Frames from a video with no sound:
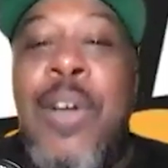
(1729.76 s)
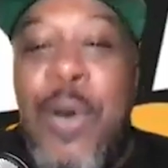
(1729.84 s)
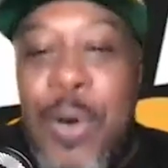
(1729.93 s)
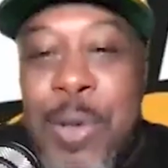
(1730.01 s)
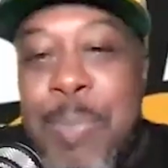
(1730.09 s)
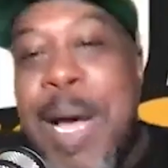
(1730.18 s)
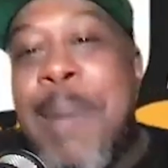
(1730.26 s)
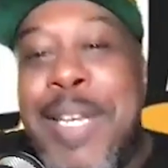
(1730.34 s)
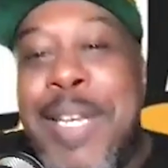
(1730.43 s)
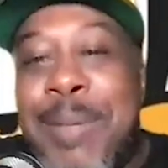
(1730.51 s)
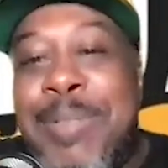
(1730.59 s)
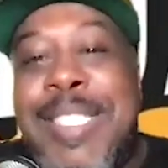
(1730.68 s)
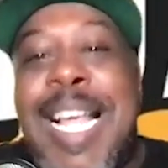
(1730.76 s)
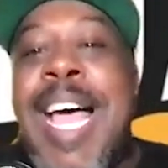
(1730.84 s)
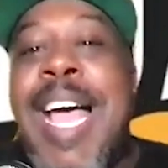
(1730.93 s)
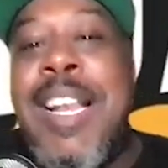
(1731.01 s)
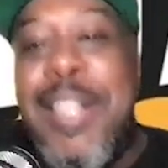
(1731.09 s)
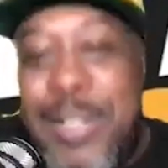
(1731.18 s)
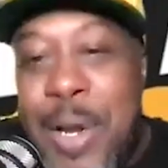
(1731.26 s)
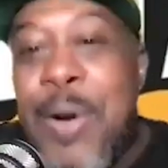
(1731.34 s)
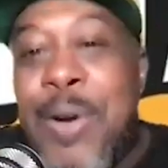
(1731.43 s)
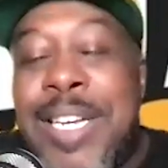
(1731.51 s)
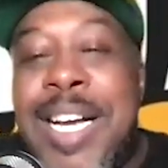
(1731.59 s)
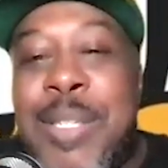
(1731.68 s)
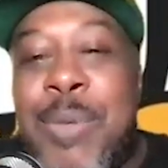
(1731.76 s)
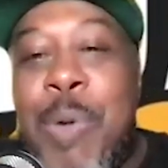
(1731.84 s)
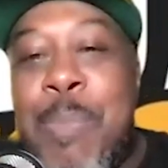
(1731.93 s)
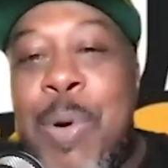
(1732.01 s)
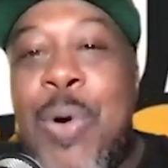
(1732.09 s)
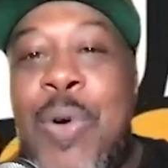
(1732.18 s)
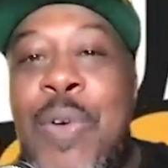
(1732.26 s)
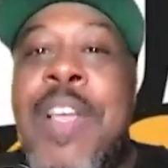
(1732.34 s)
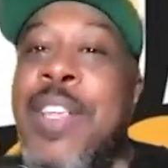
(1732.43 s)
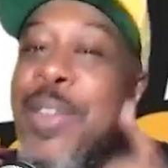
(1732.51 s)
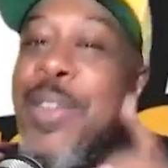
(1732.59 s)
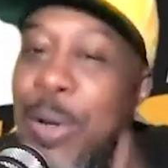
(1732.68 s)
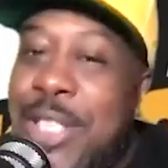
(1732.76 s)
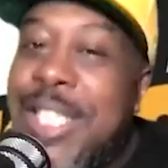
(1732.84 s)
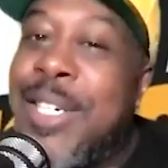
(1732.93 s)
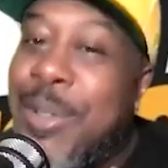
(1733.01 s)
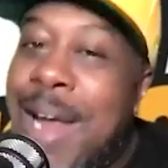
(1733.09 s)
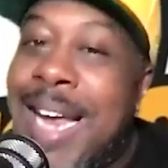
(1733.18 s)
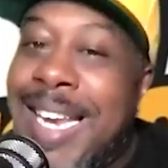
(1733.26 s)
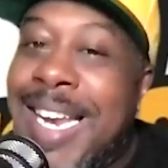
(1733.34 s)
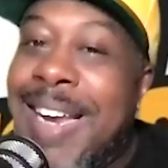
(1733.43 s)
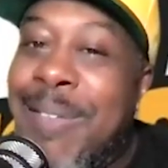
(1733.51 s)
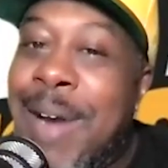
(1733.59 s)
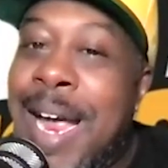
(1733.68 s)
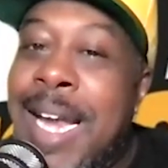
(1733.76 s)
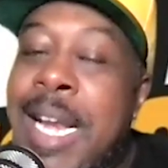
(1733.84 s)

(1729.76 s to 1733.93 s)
on your mom and them side, her cousin removed. You know she a crackhead, right?